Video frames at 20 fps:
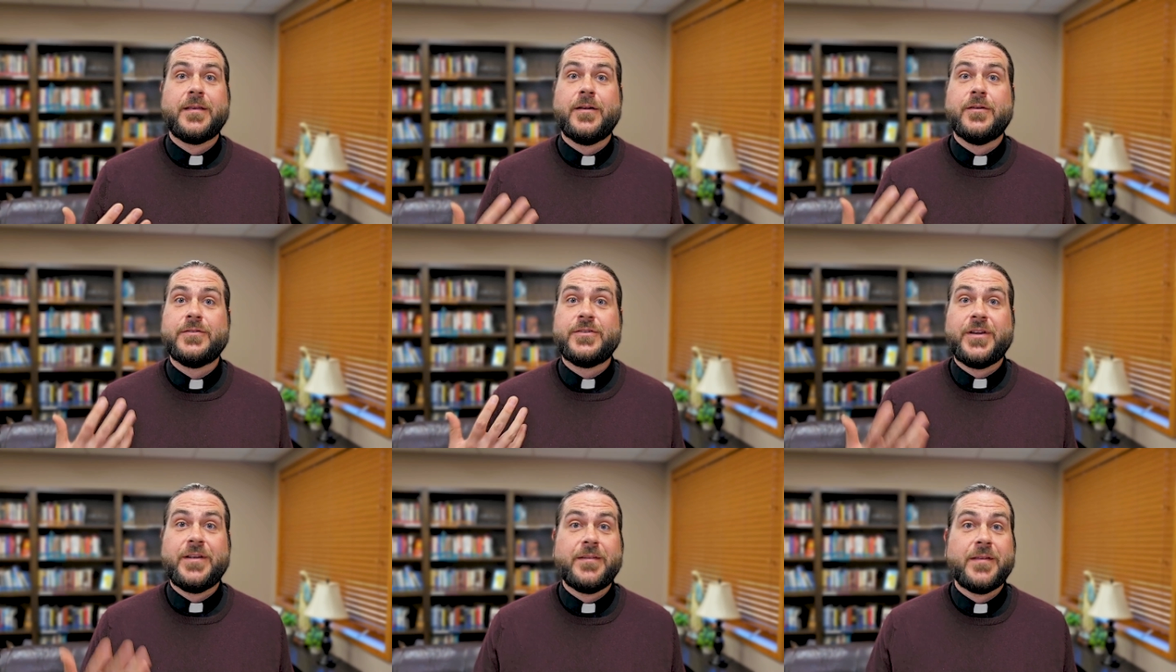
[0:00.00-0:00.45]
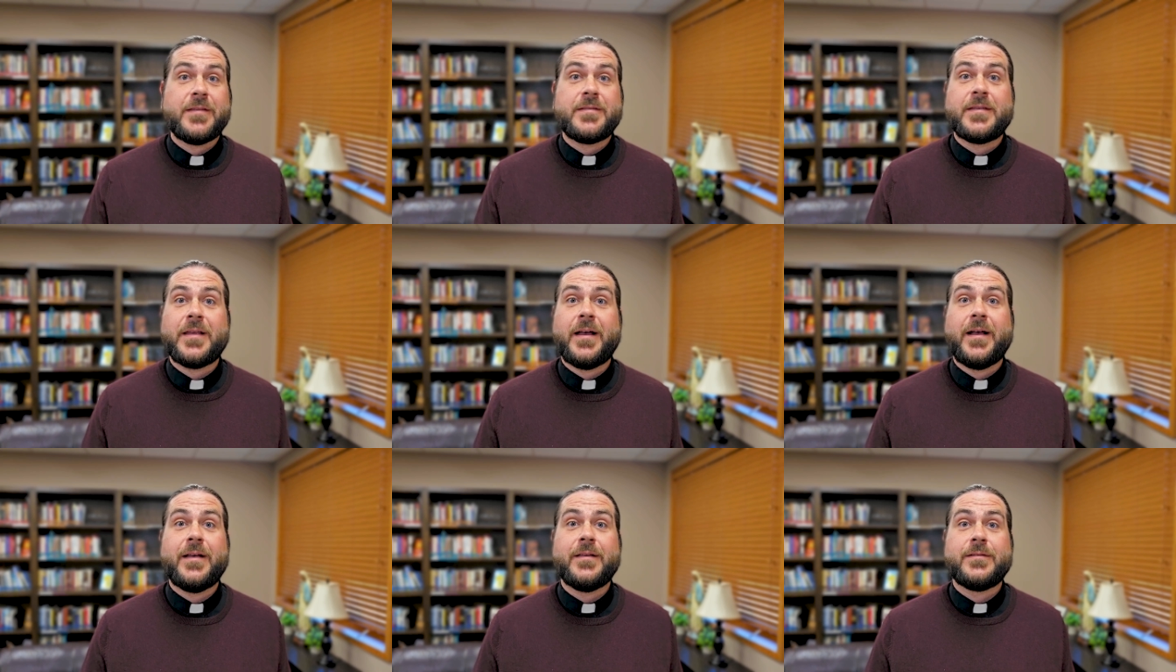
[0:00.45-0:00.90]
Jesus
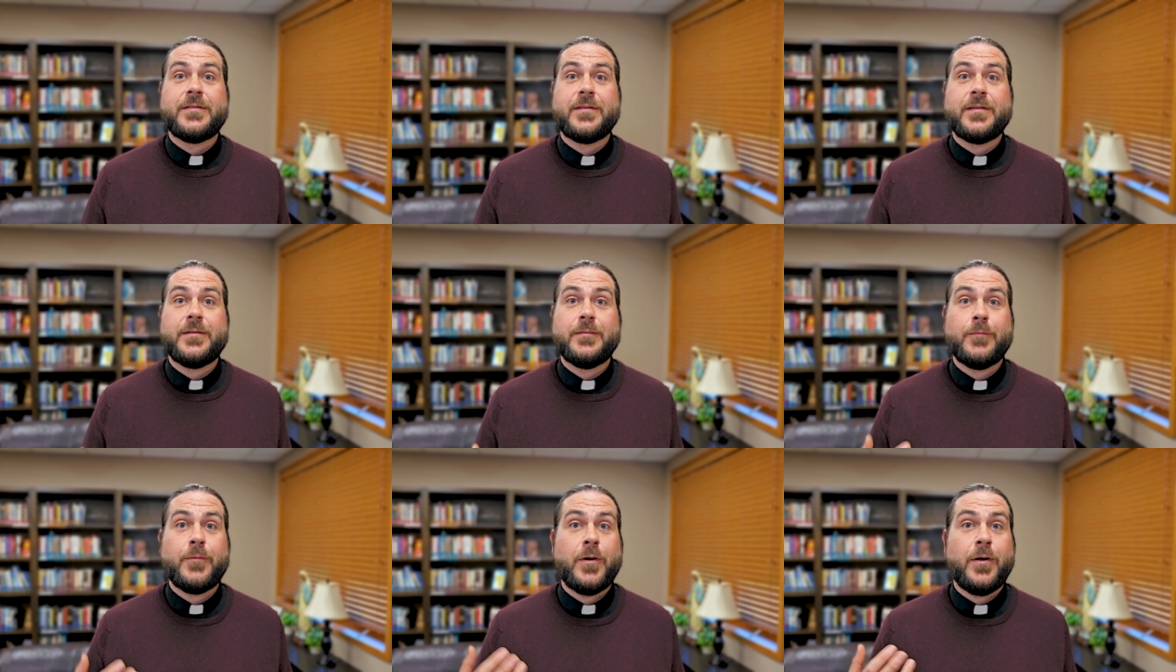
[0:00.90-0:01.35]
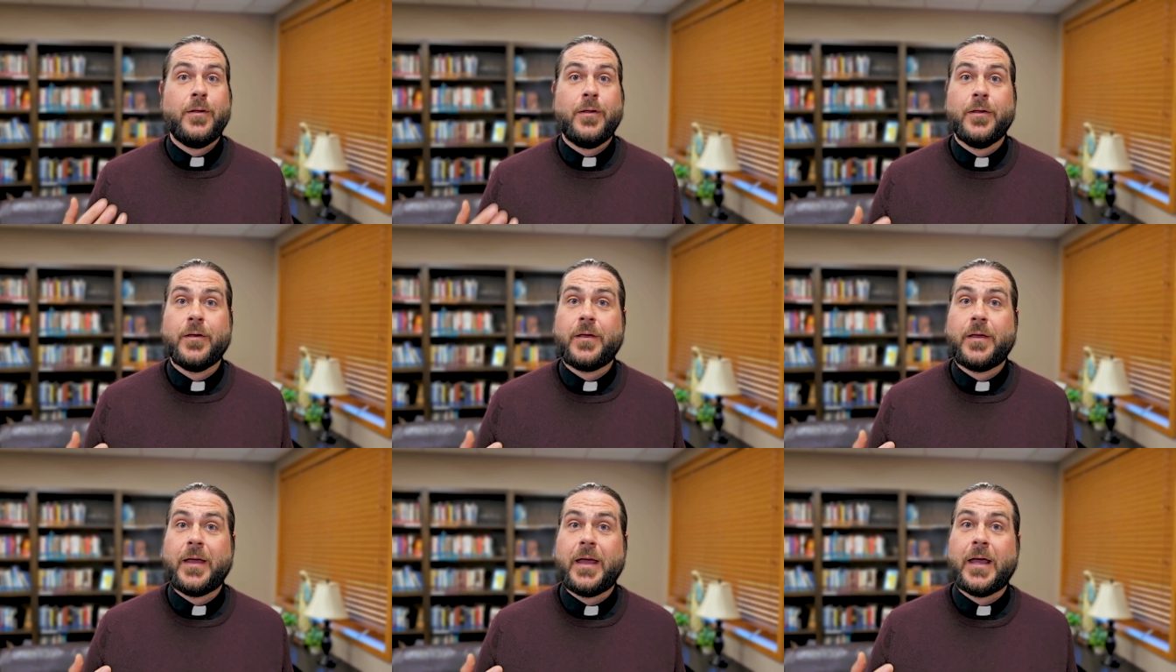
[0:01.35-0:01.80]
says, well,
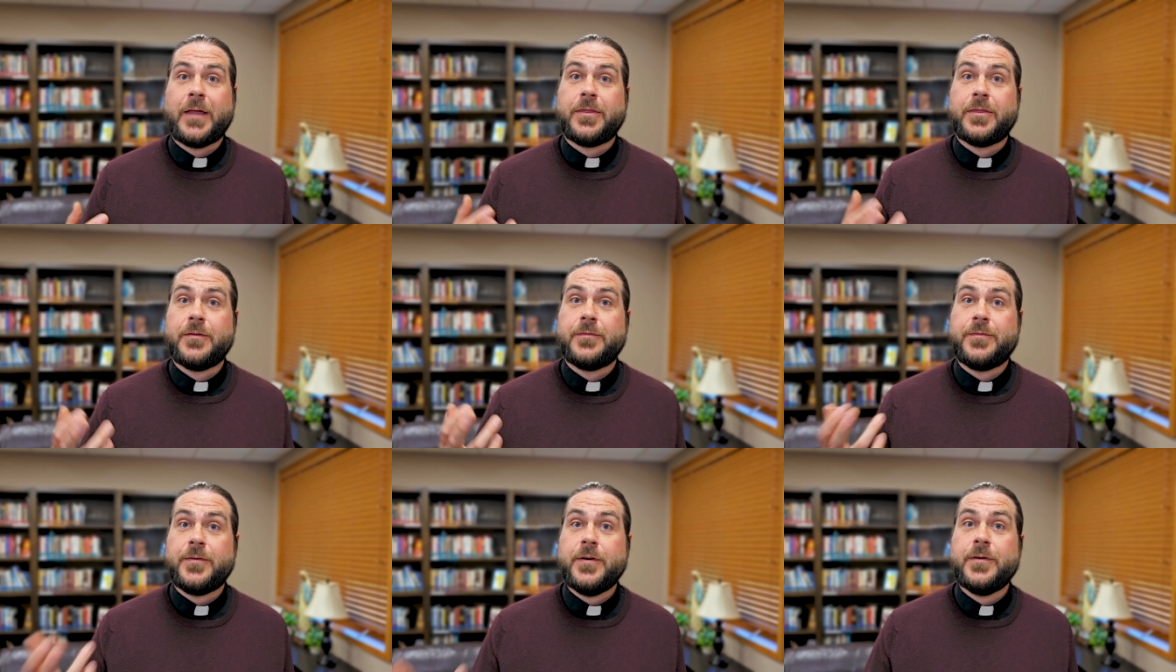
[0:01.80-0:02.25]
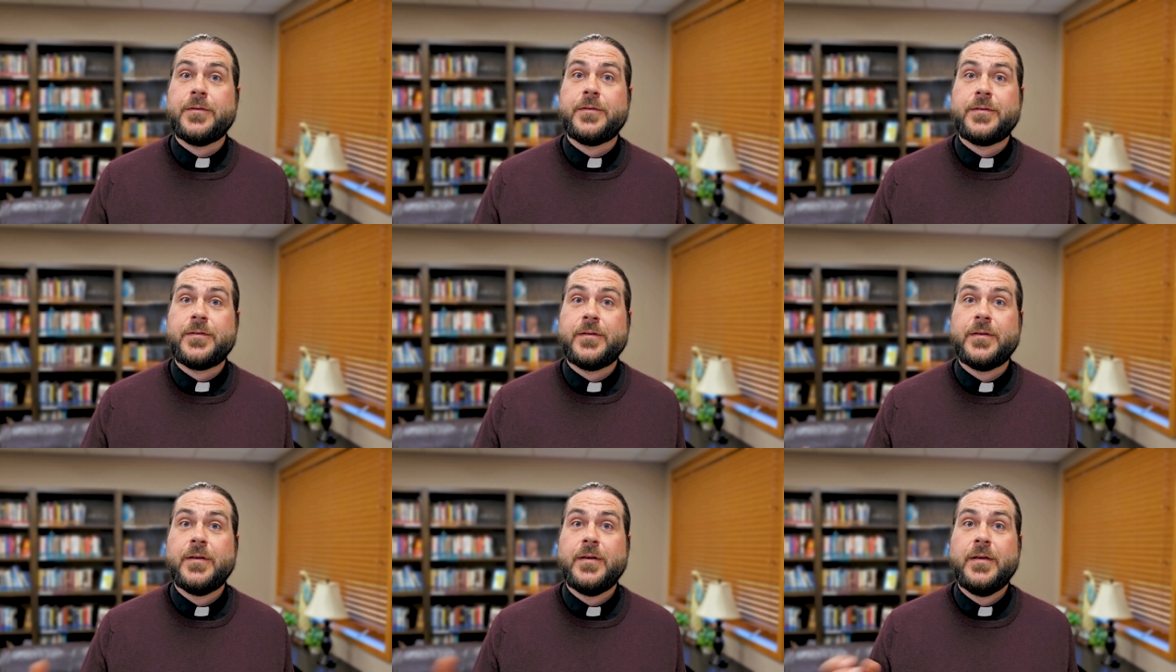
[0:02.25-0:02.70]
look at the
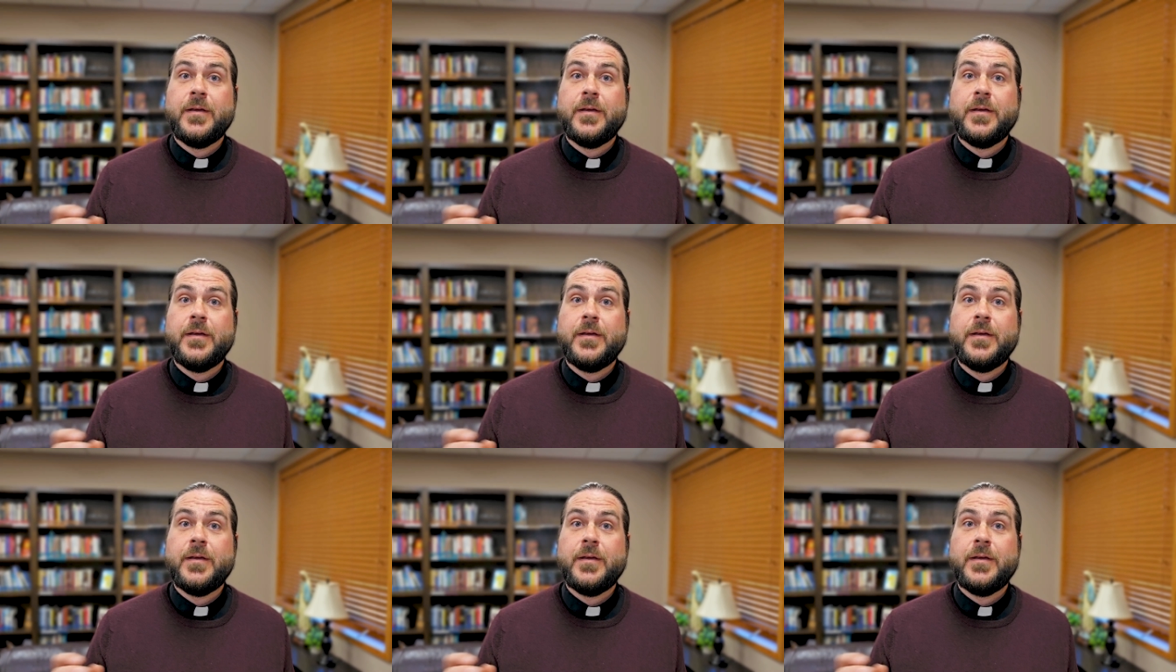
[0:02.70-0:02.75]
fruits.